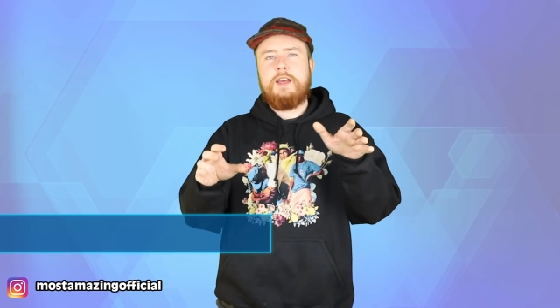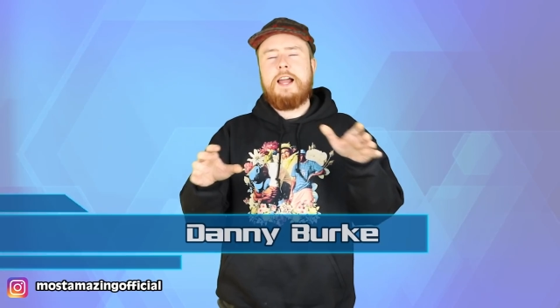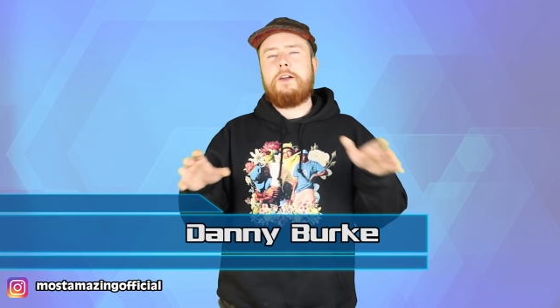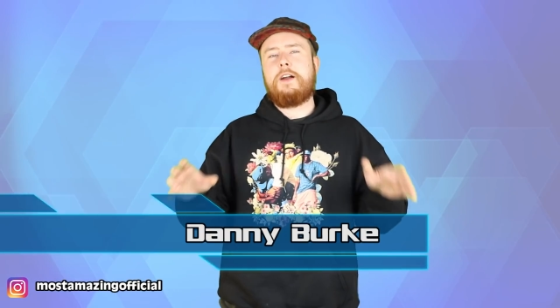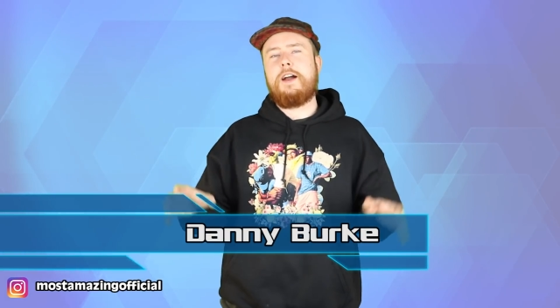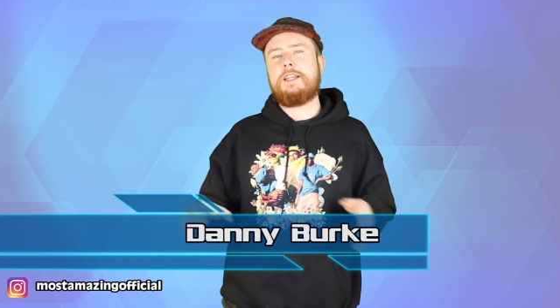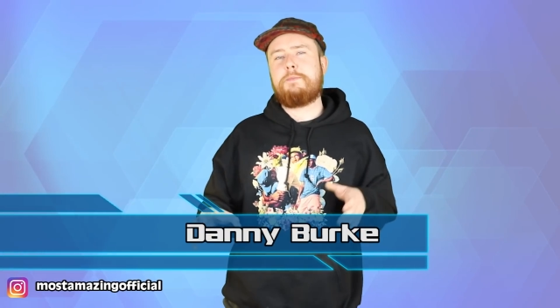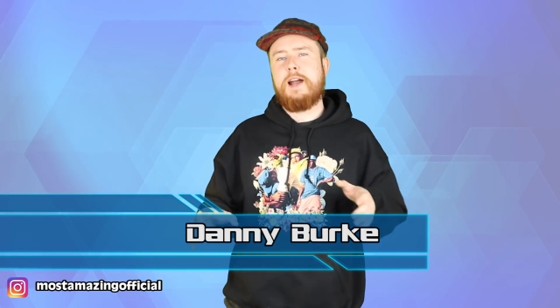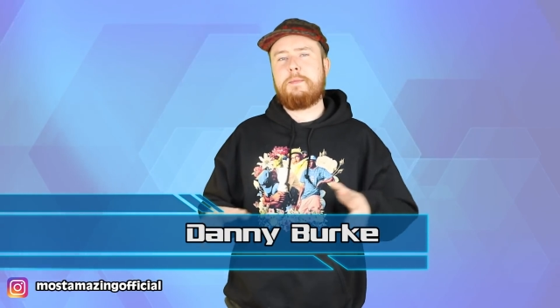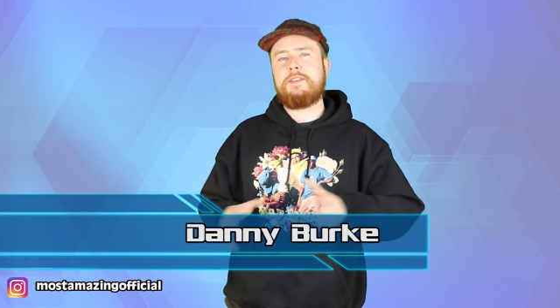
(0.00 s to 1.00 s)
Hello guys,
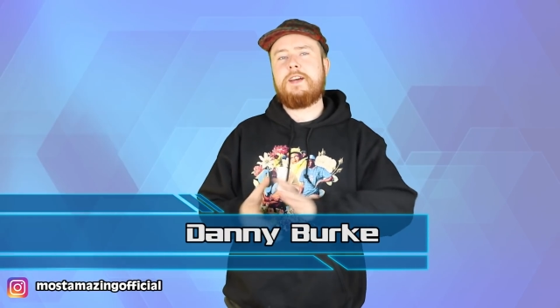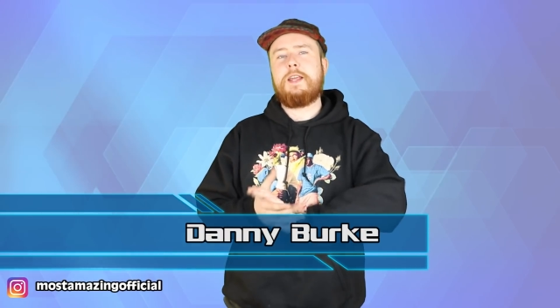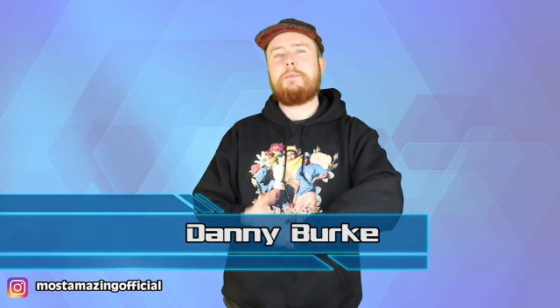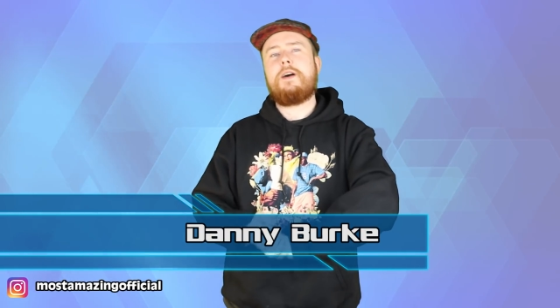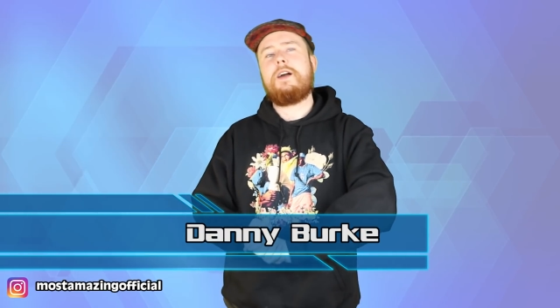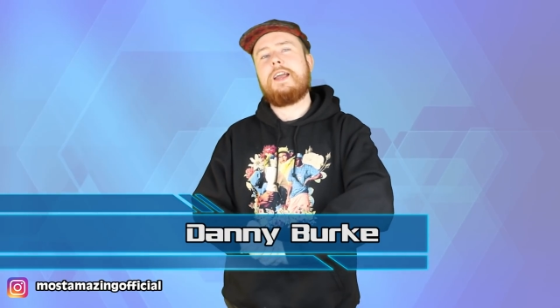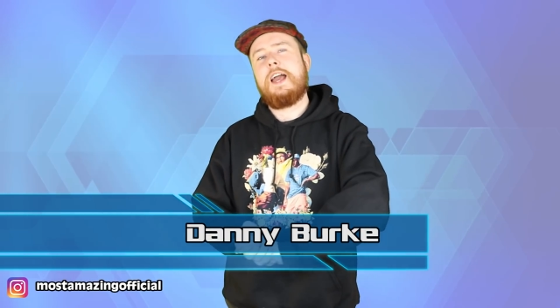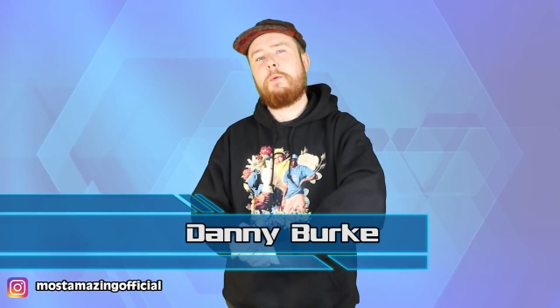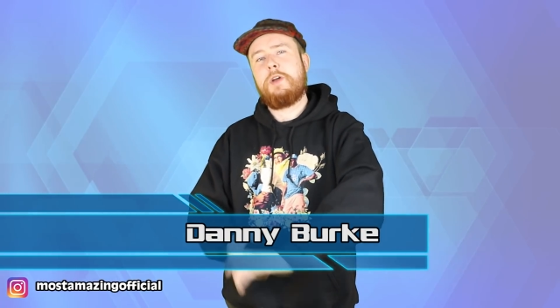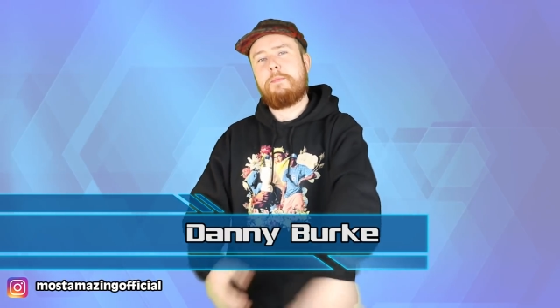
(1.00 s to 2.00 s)
my name is Danny Burke
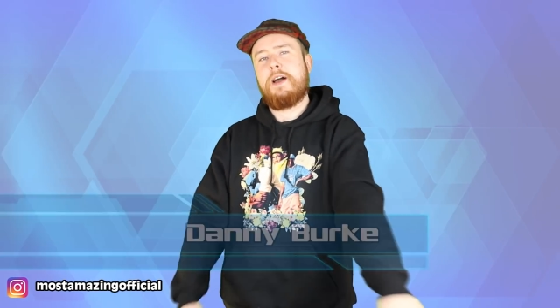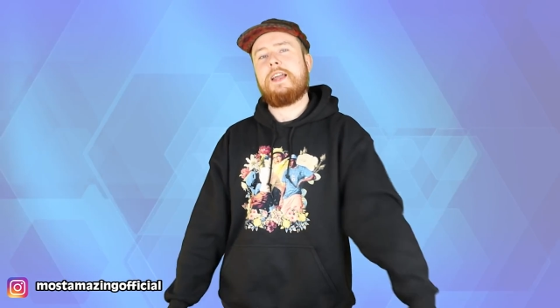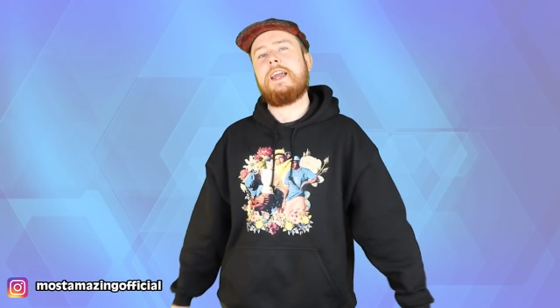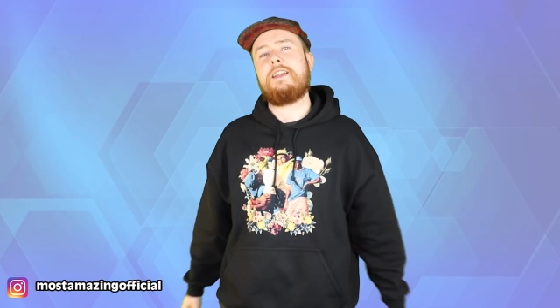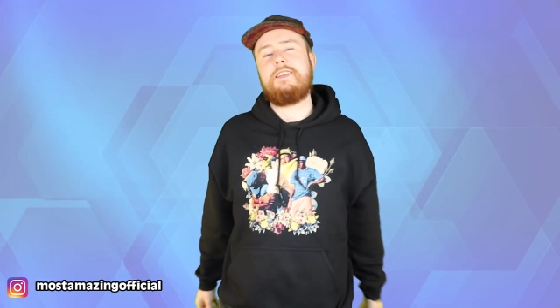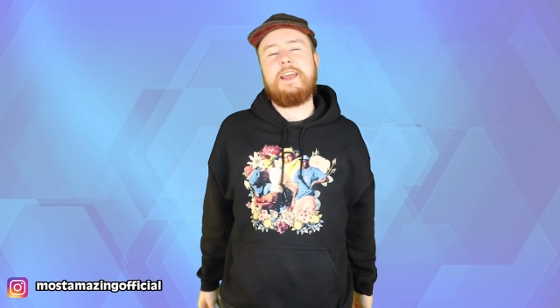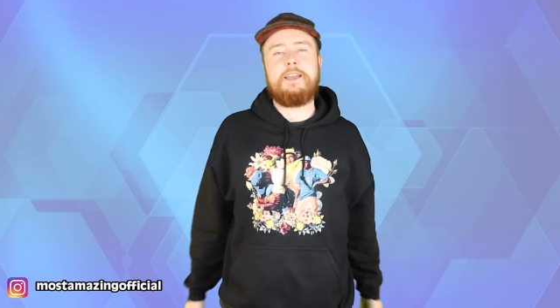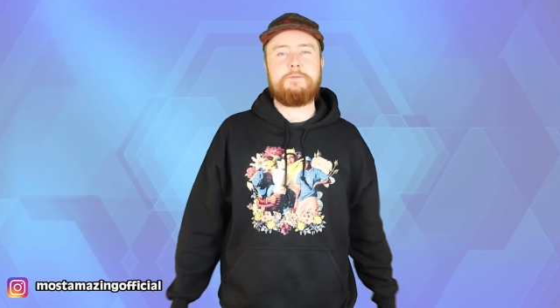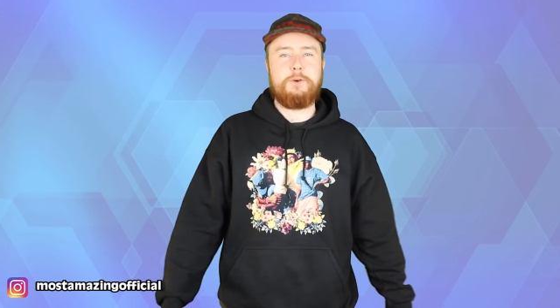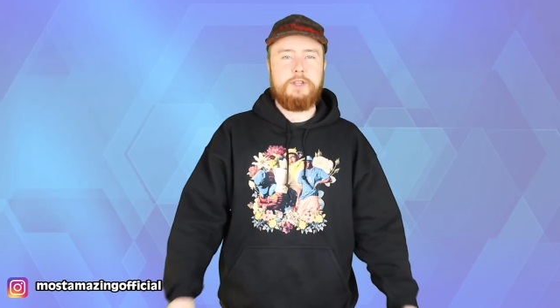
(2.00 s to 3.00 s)
and we are back again
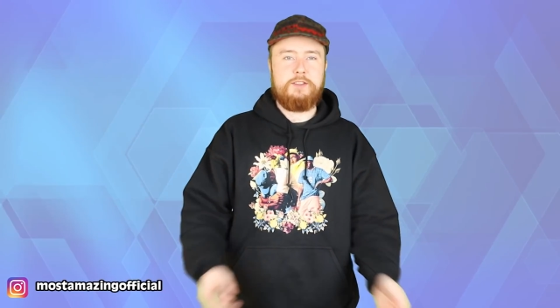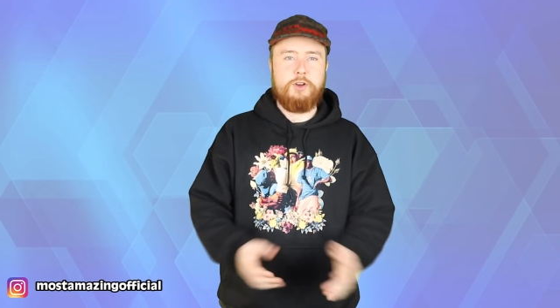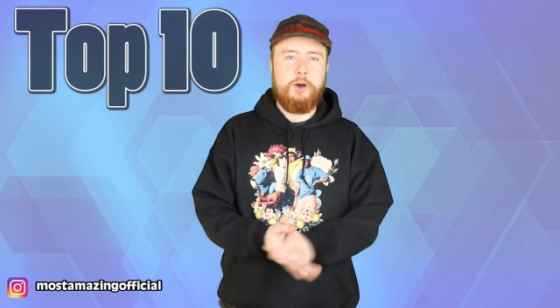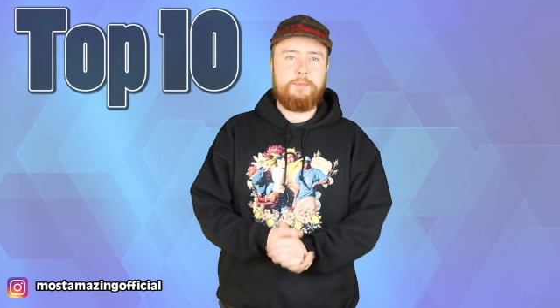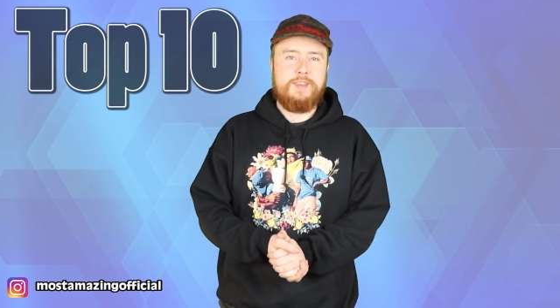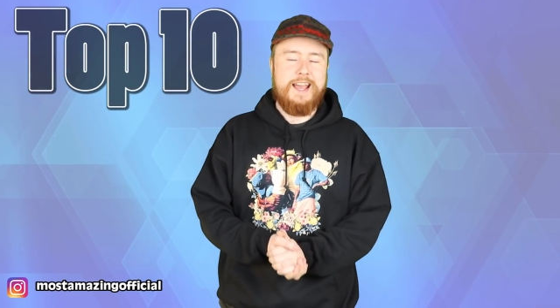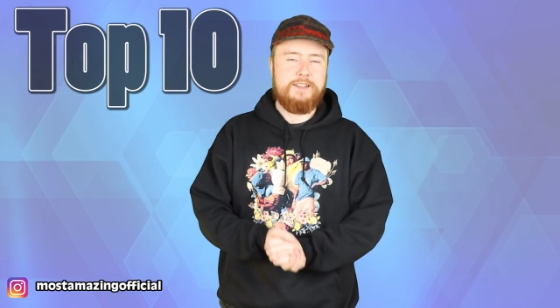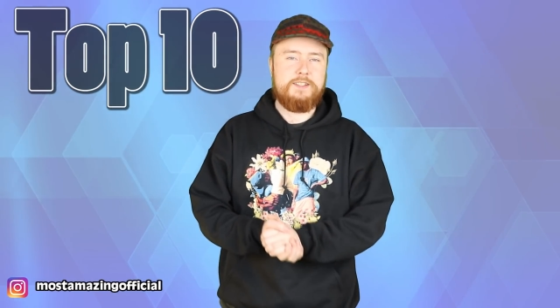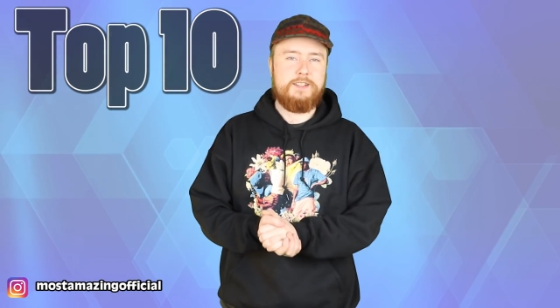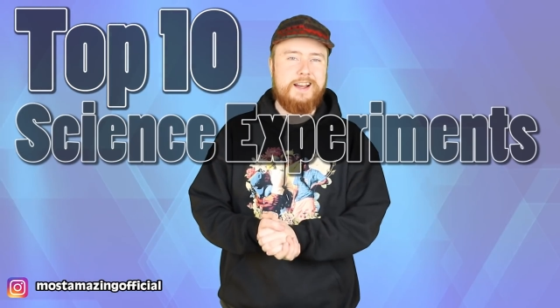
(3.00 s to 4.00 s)
today for the top
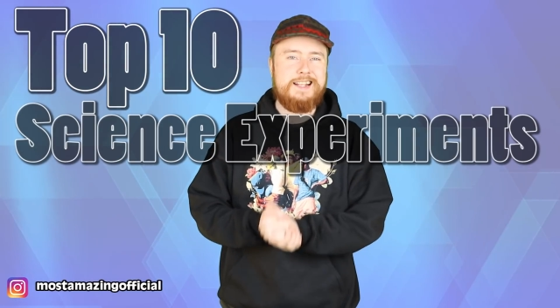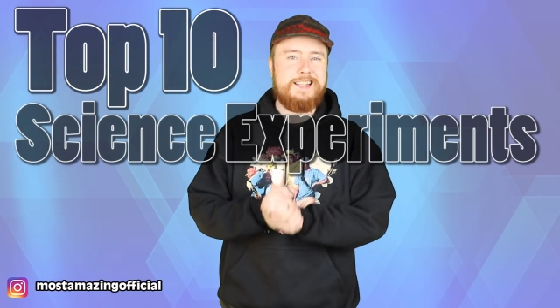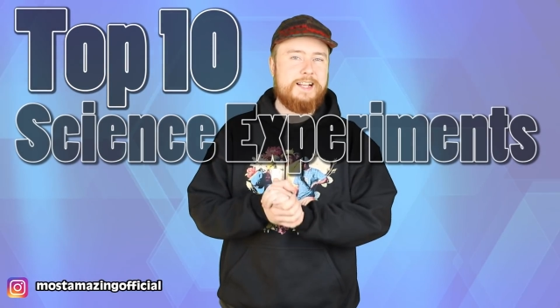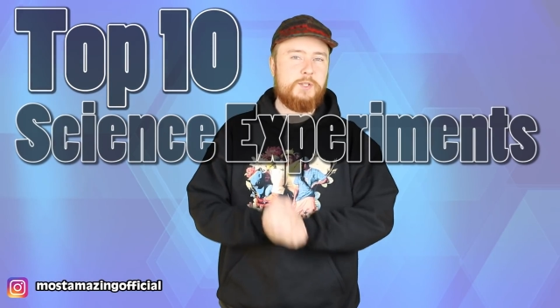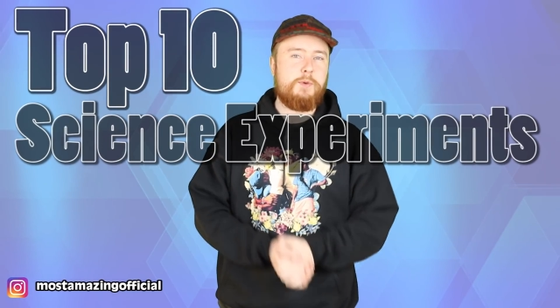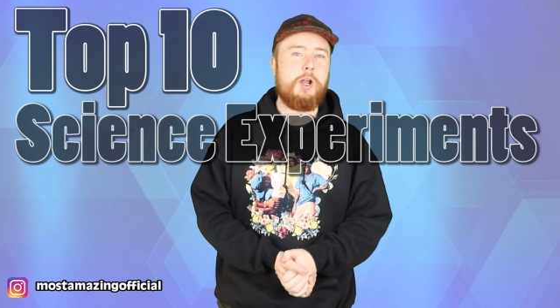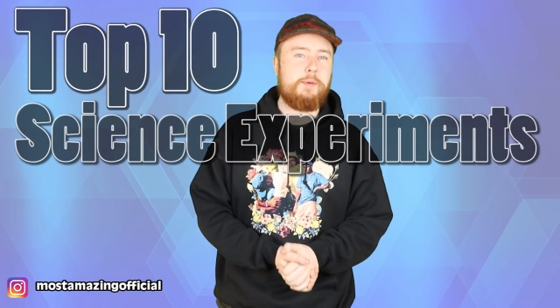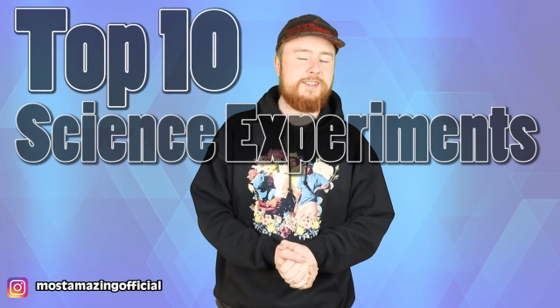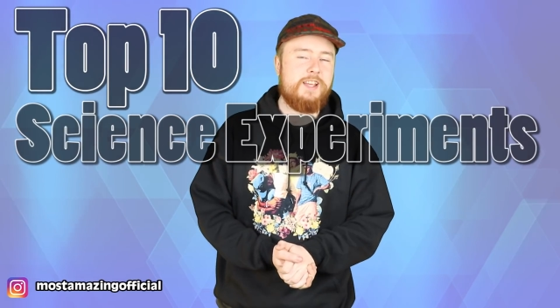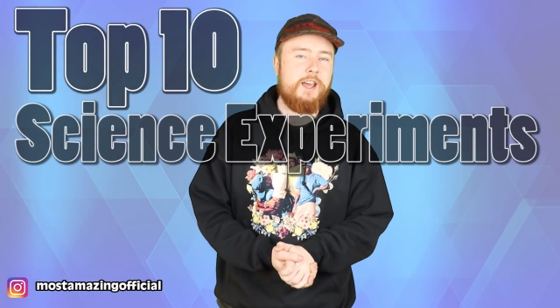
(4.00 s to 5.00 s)
ten science
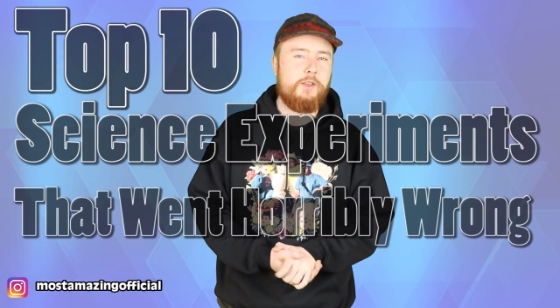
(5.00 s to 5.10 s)
experiments